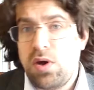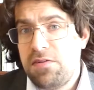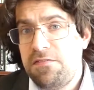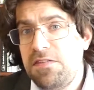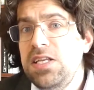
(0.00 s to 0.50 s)

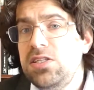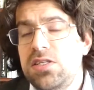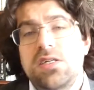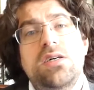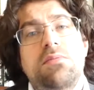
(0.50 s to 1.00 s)

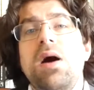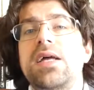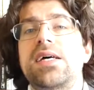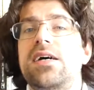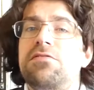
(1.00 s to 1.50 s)
feature
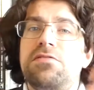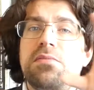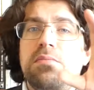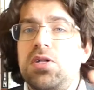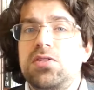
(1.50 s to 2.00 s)
might
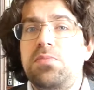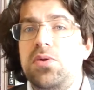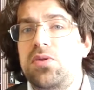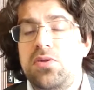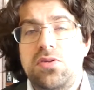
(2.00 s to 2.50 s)
have
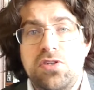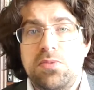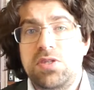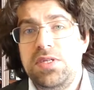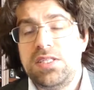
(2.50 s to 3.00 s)
multiple
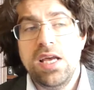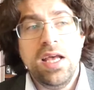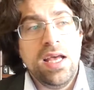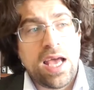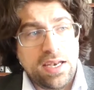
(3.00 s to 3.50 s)
geometries.
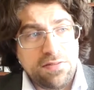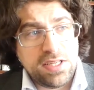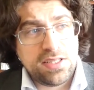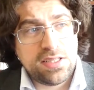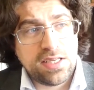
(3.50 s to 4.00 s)
And if
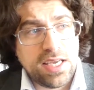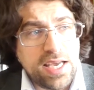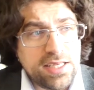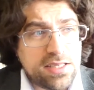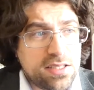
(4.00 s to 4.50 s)
this is the
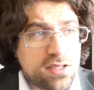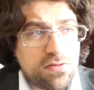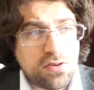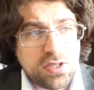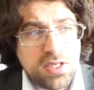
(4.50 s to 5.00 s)
case, it's
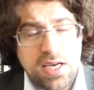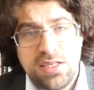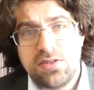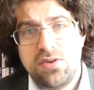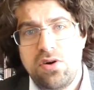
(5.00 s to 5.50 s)
of course
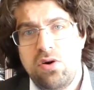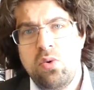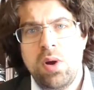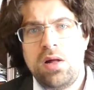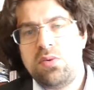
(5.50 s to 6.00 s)
nice to know,
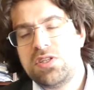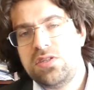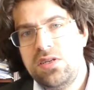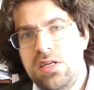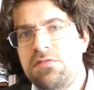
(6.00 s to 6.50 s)
well,
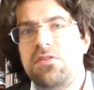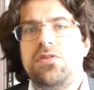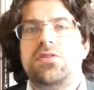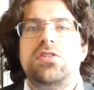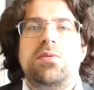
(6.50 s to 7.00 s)
what's the
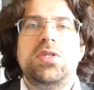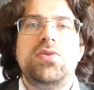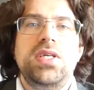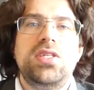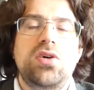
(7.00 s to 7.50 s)
default
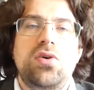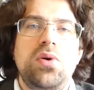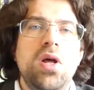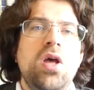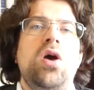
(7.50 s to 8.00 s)
geometry?
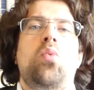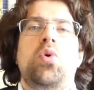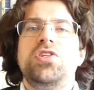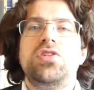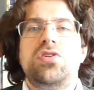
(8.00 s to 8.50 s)
So
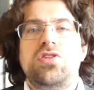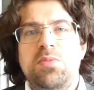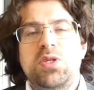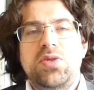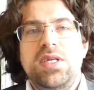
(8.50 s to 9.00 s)
what's the
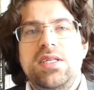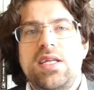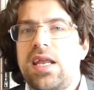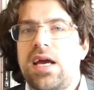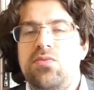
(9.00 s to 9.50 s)
geometry
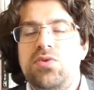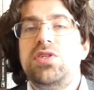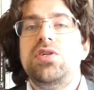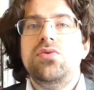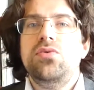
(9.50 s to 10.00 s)
that I
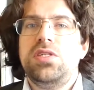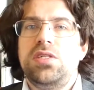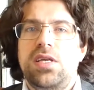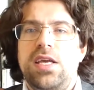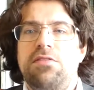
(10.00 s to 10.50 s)
would
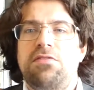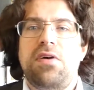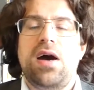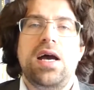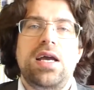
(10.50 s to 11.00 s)
use
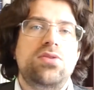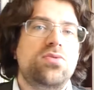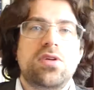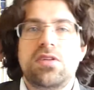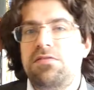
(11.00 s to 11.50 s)
if I
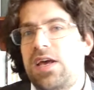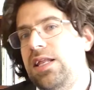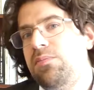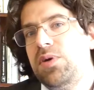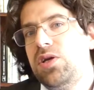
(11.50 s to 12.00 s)
do not have
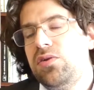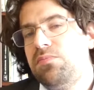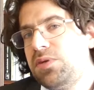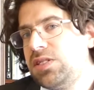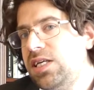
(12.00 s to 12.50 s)
any
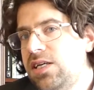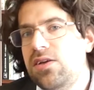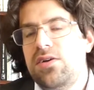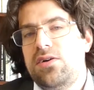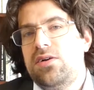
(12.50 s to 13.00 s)

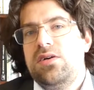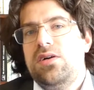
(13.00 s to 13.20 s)
particular